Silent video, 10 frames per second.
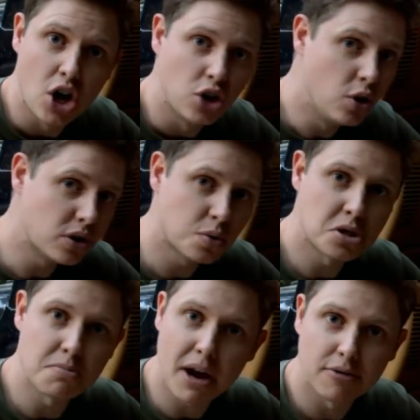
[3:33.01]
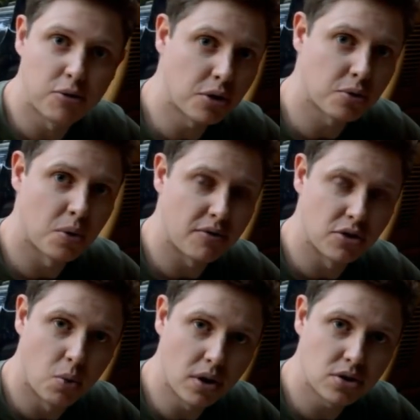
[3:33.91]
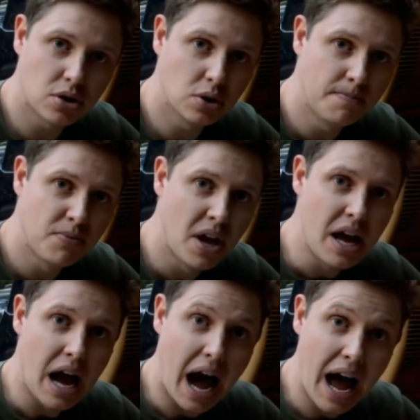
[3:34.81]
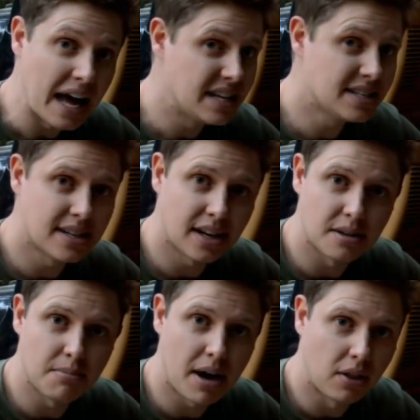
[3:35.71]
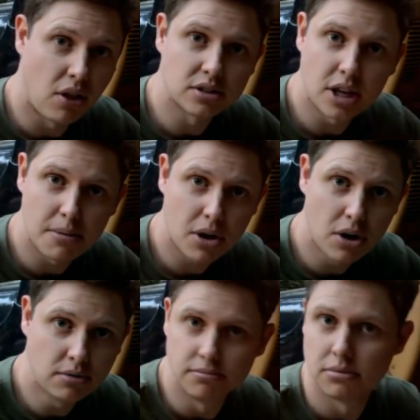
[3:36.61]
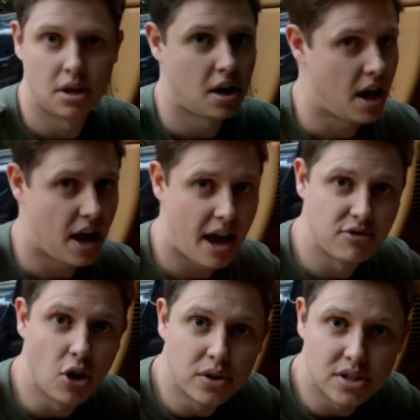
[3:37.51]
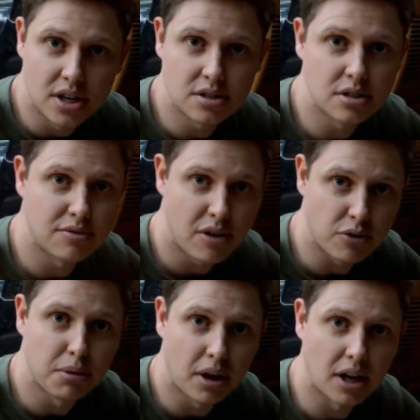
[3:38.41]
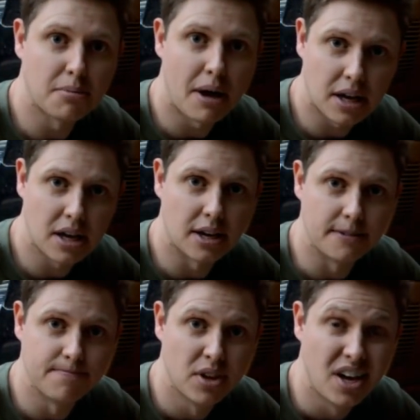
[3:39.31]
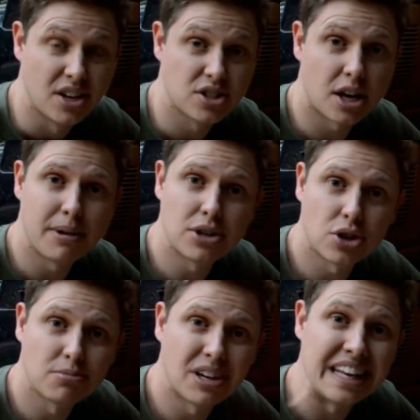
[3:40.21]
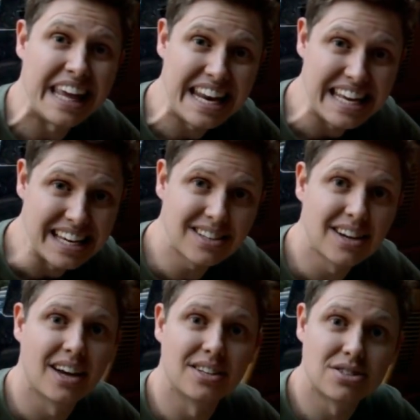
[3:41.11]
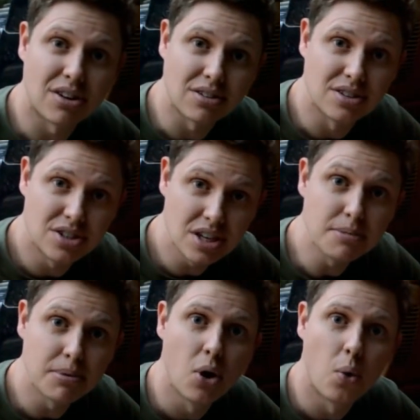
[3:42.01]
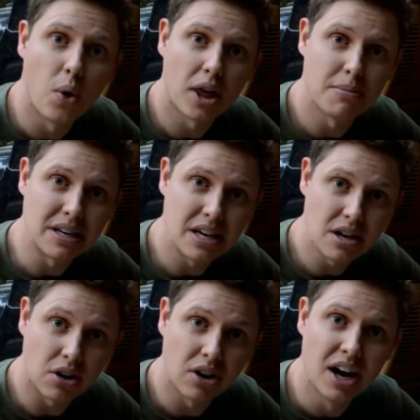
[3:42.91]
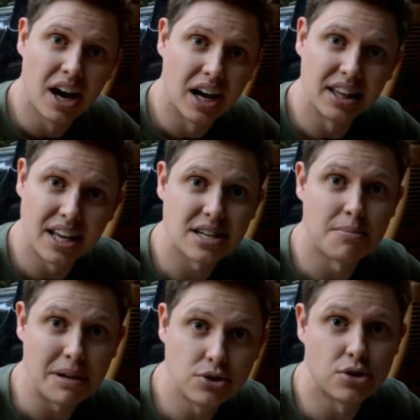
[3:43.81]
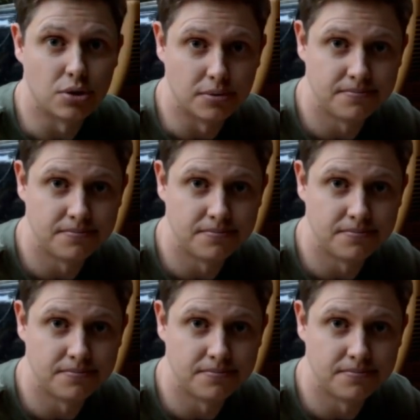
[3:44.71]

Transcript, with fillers: You can switch it back and forth whenever you want to. I disconnected mine a long time ago and have no intentions of ever plugging it back in. Just got to make sure I'm not an idiot and start the Jeep while I'm in gear unless I mean to.